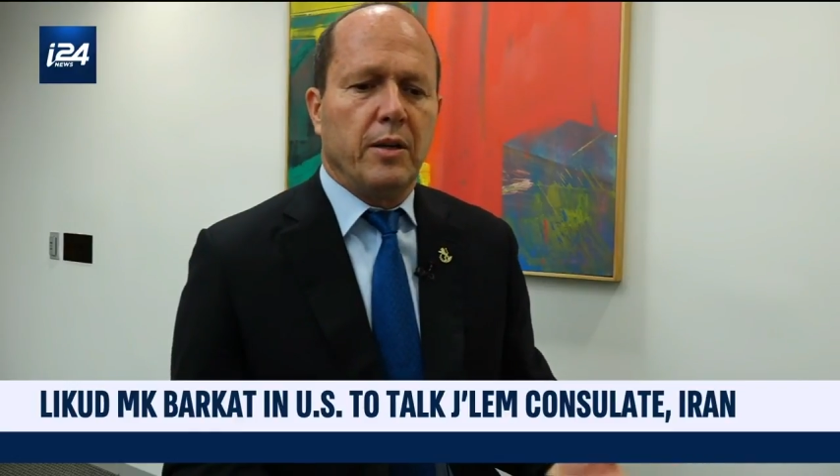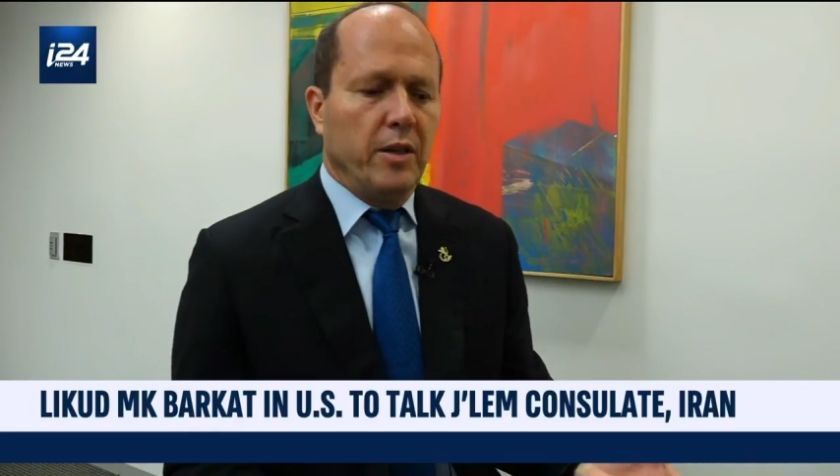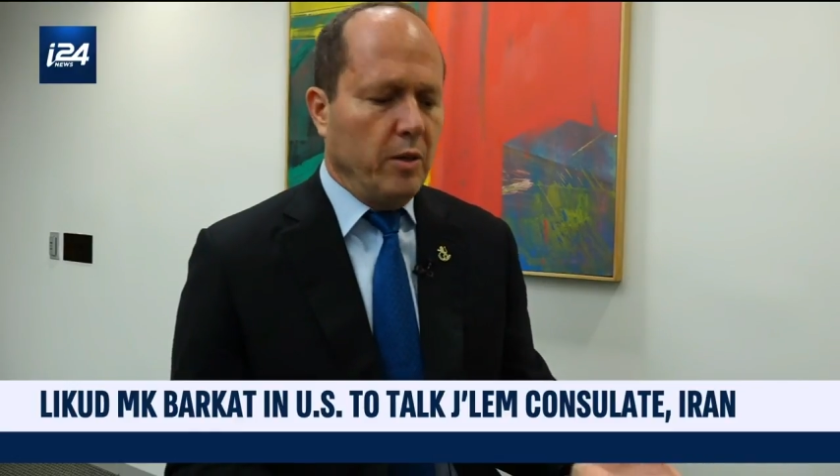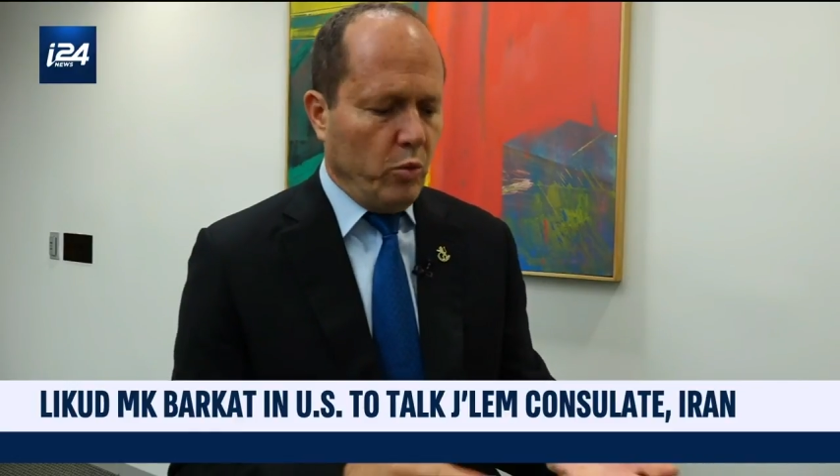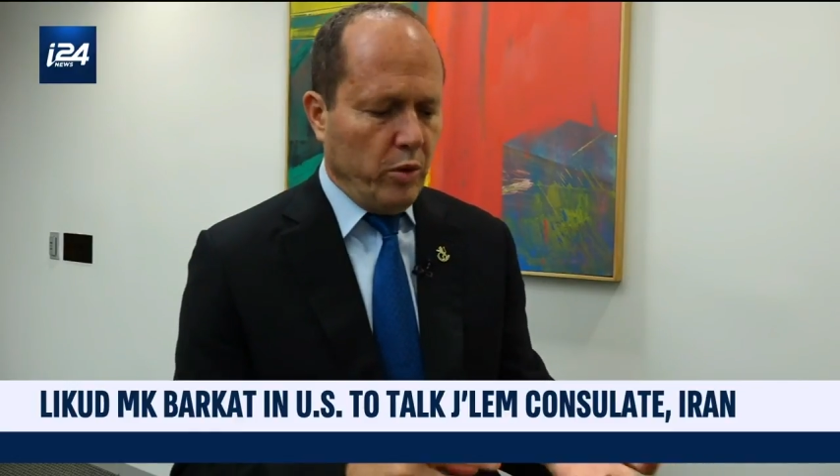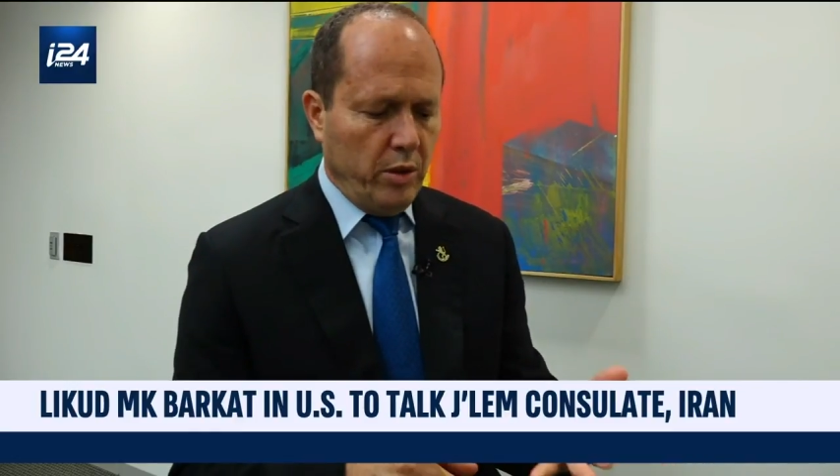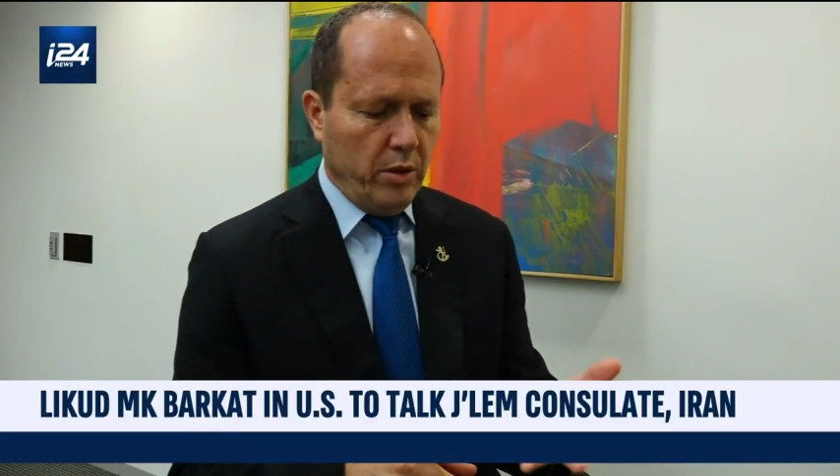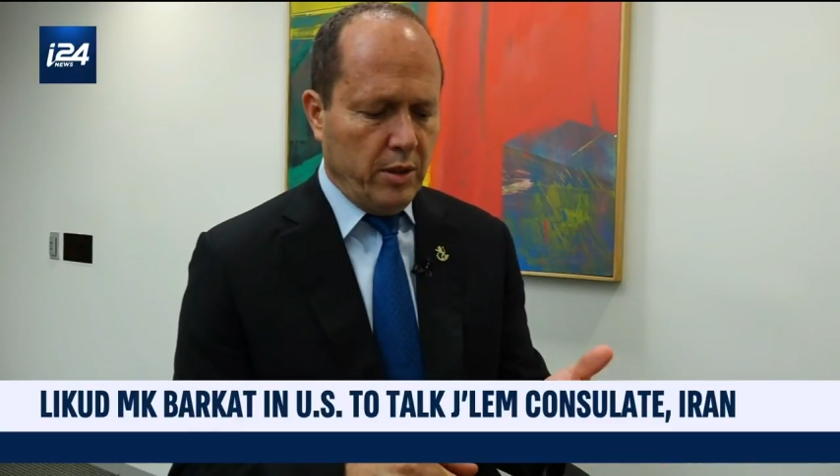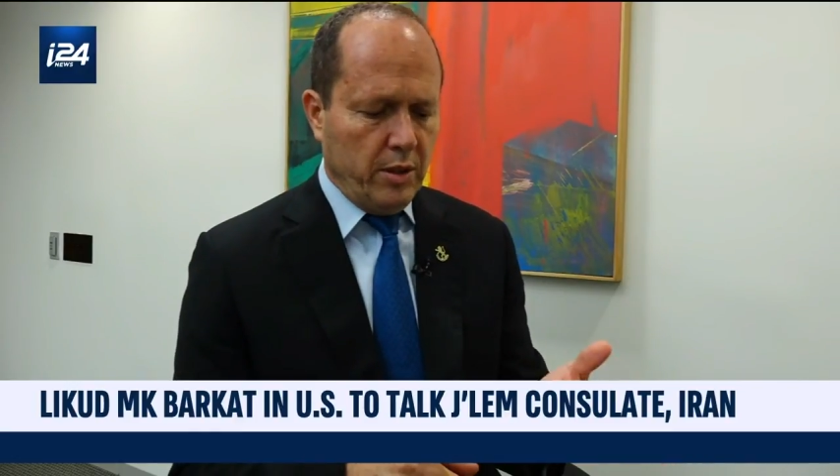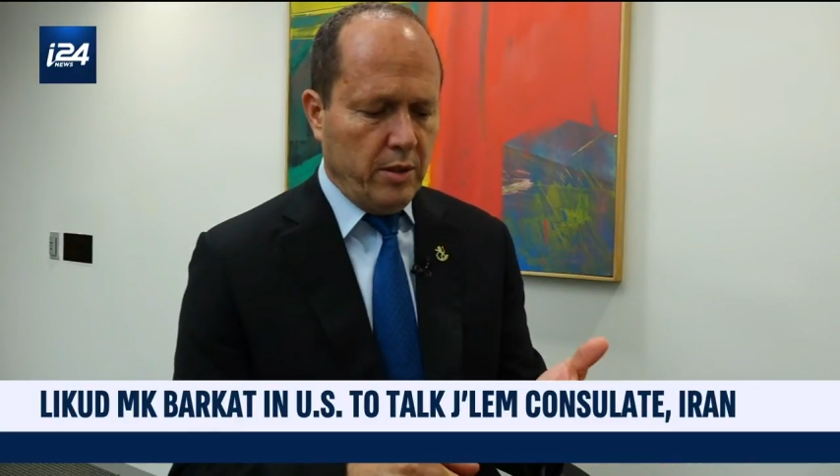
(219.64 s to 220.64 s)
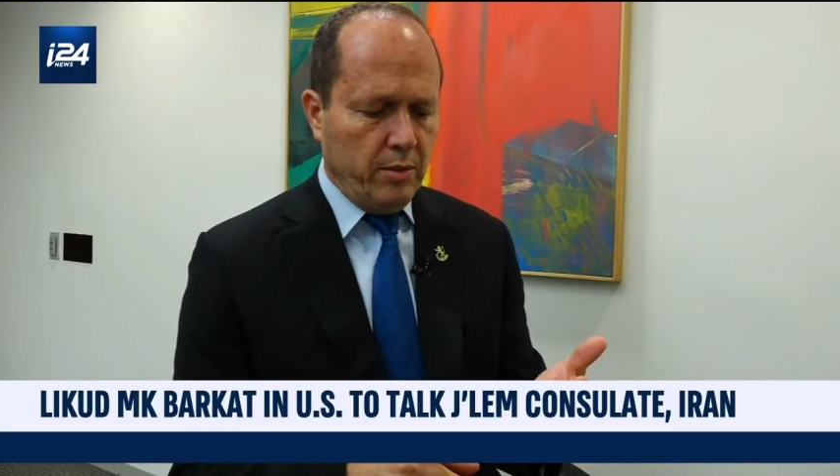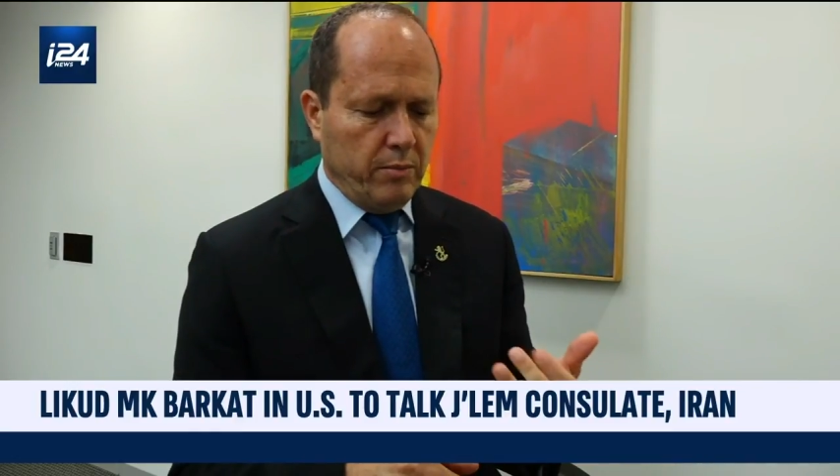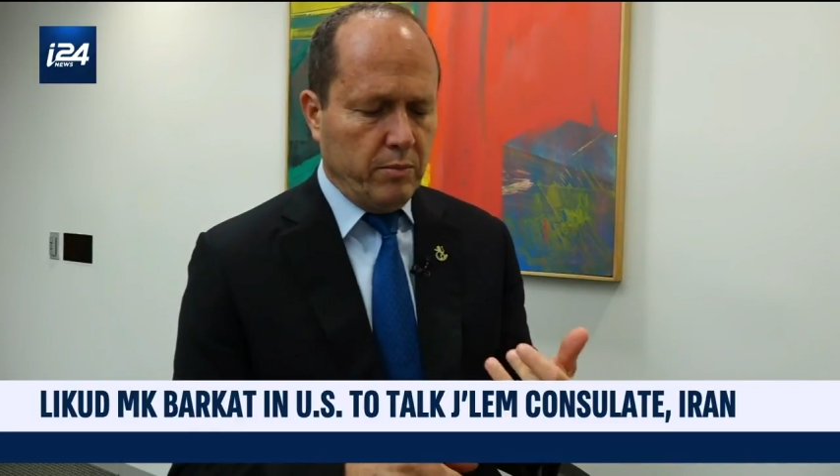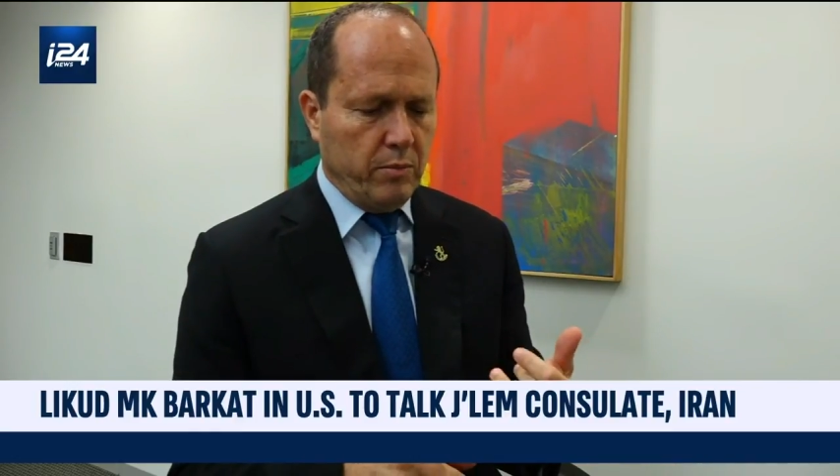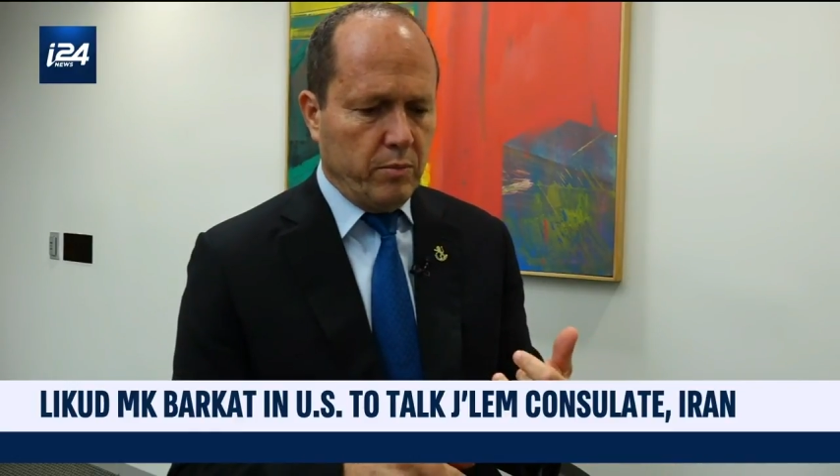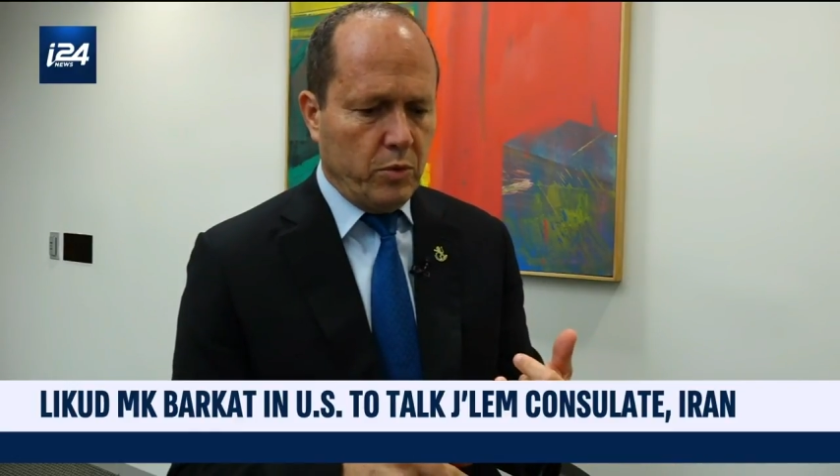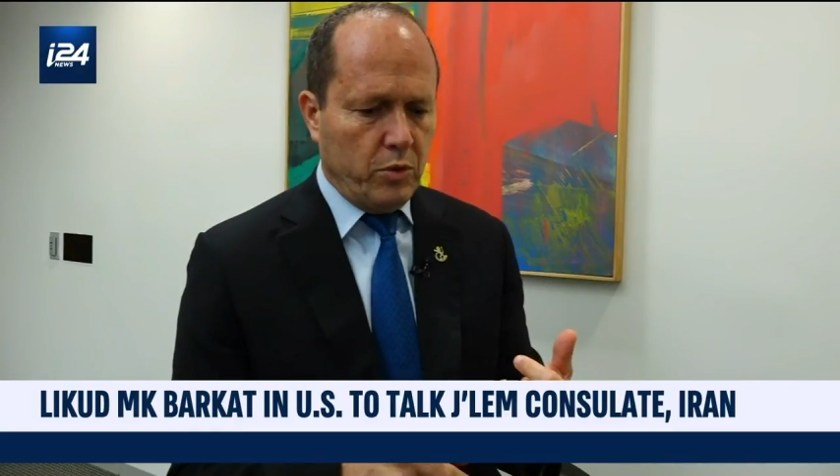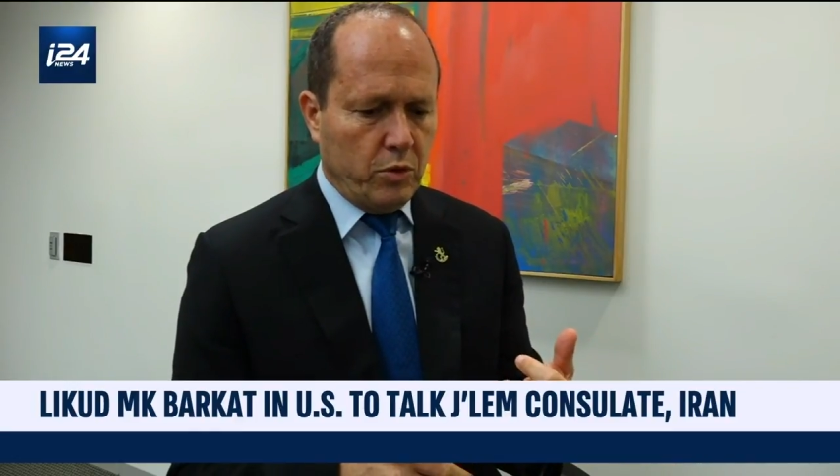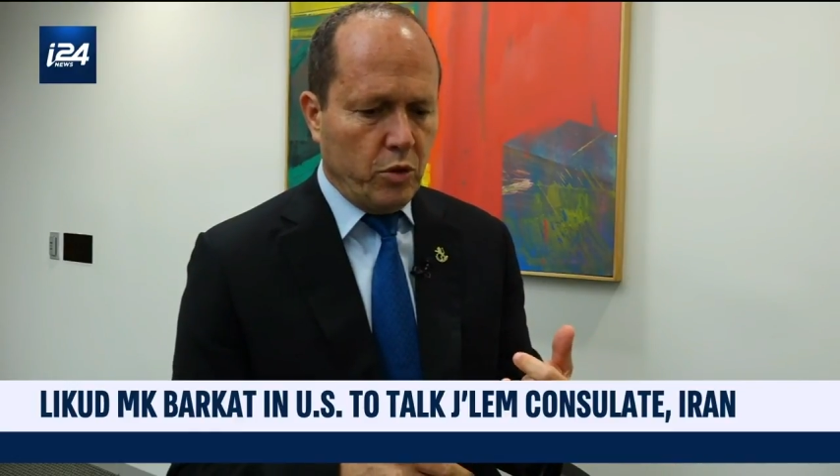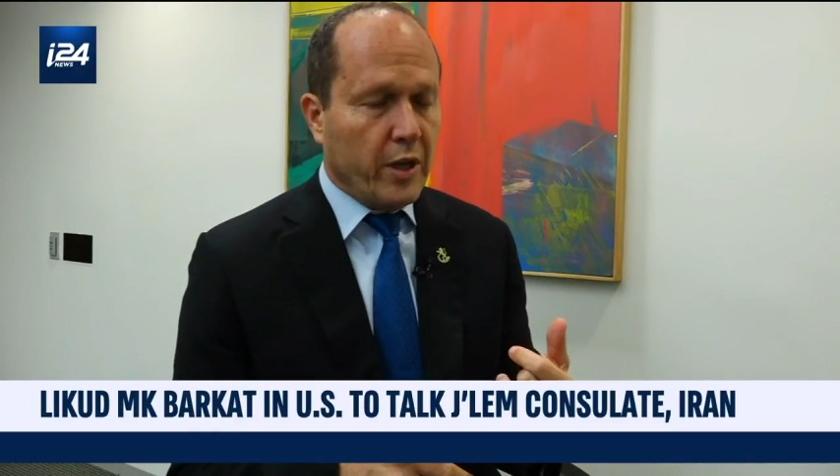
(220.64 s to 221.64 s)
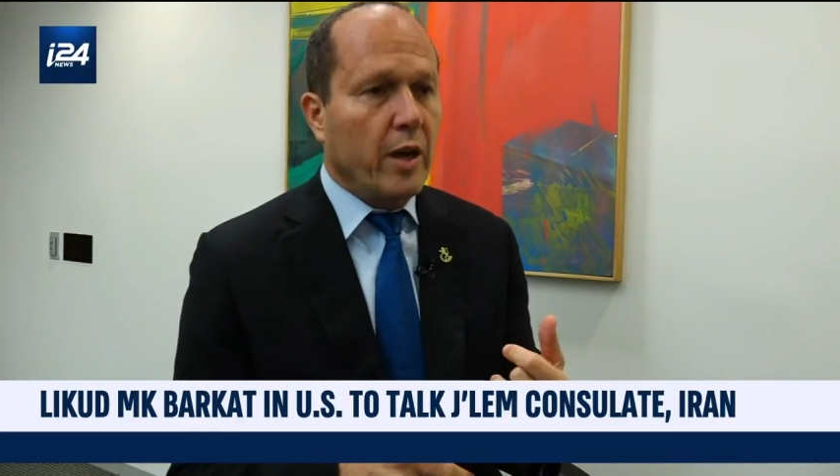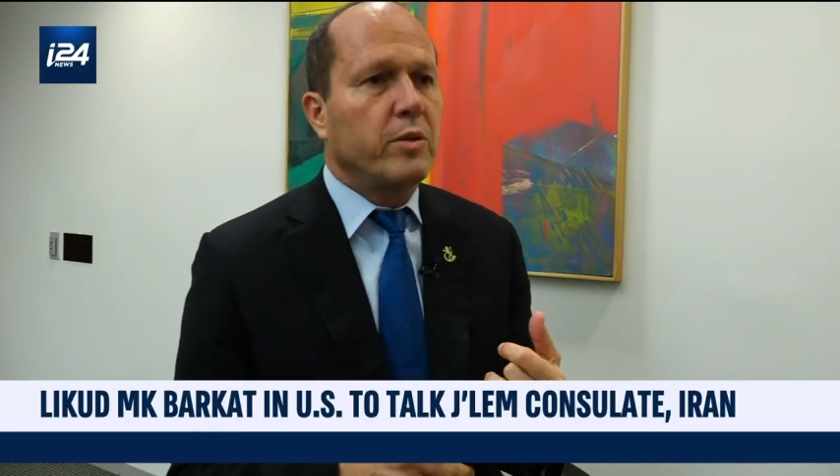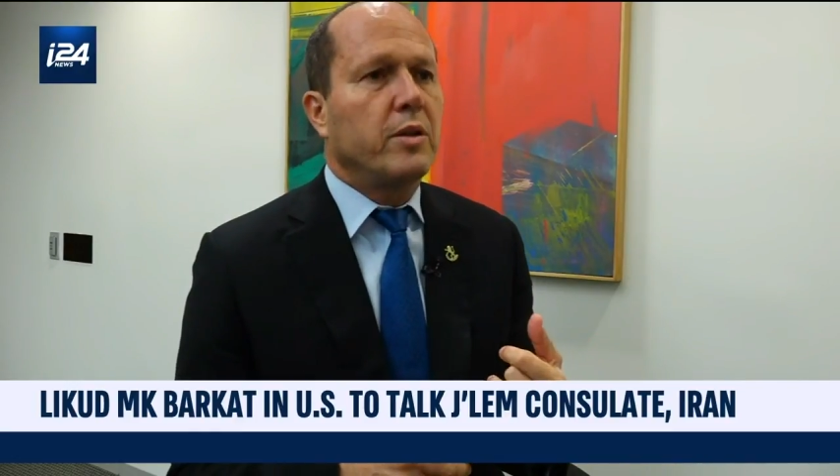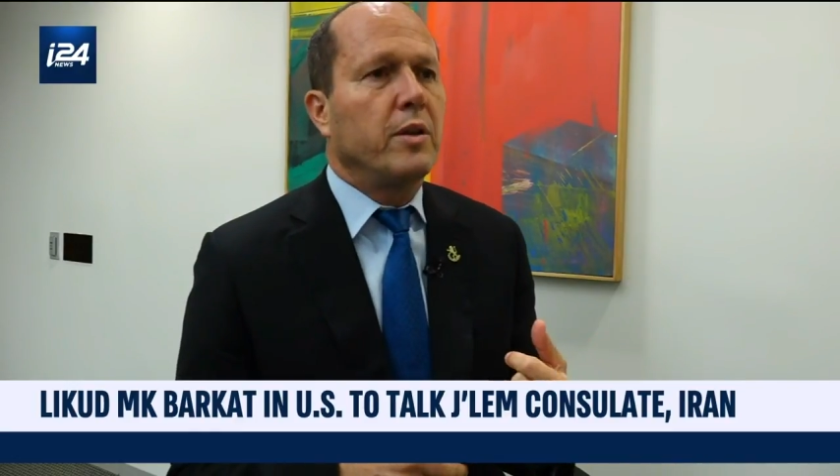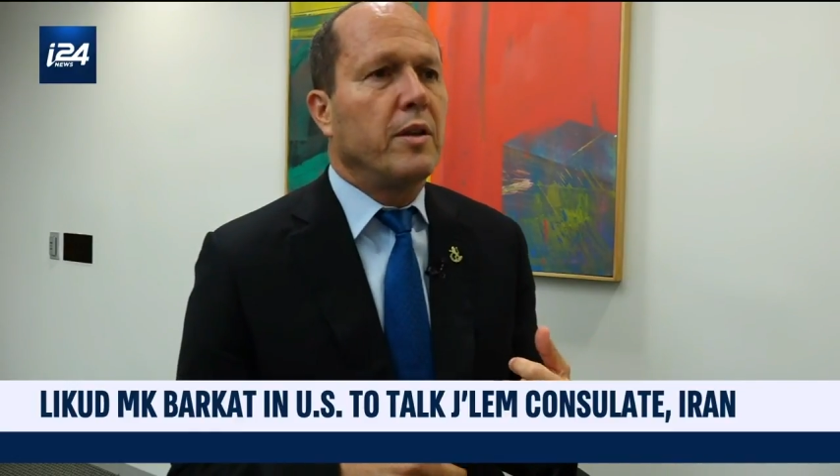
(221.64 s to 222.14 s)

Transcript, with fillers: you know, we uh, took out